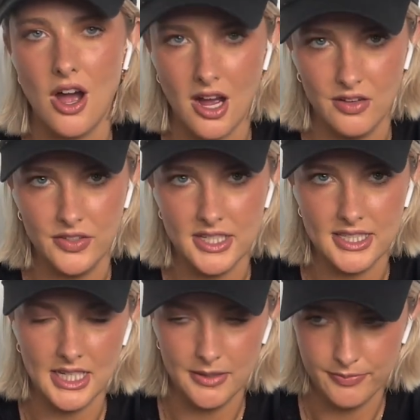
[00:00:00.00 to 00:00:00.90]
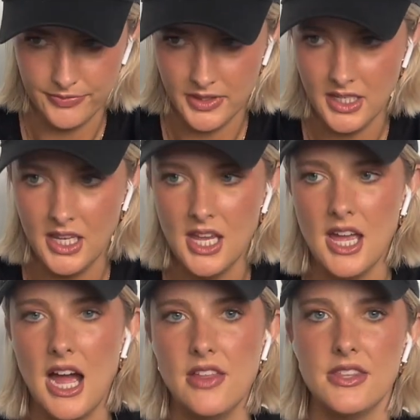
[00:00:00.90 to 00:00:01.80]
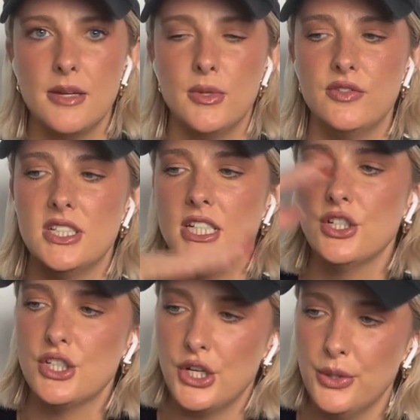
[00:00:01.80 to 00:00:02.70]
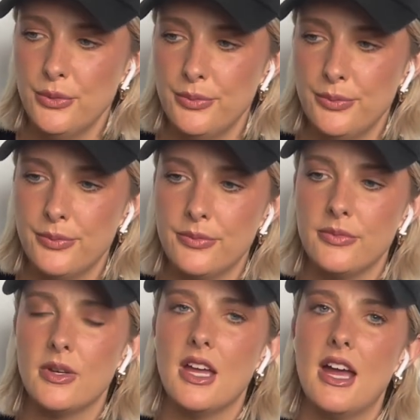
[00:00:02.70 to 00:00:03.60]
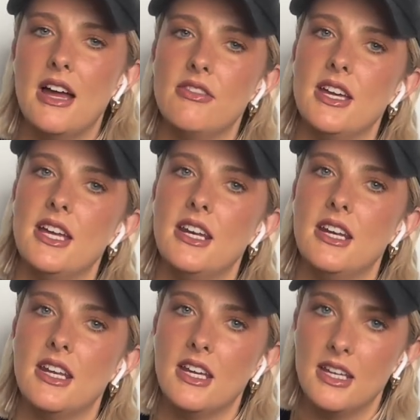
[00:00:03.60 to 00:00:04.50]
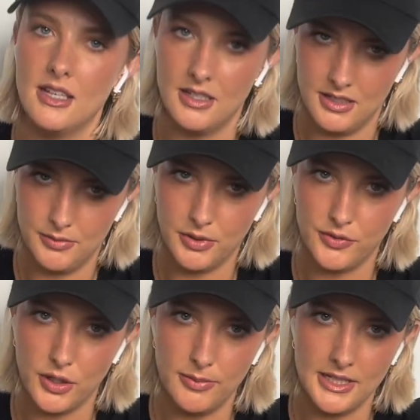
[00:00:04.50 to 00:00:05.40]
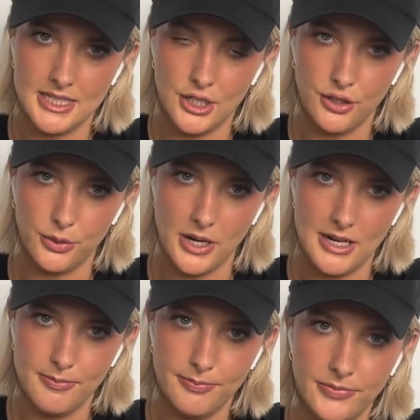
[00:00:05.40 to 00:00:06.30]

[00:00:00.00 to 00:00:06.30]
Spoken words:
obviously, and then they move to tier 2, and then preferably tier 3.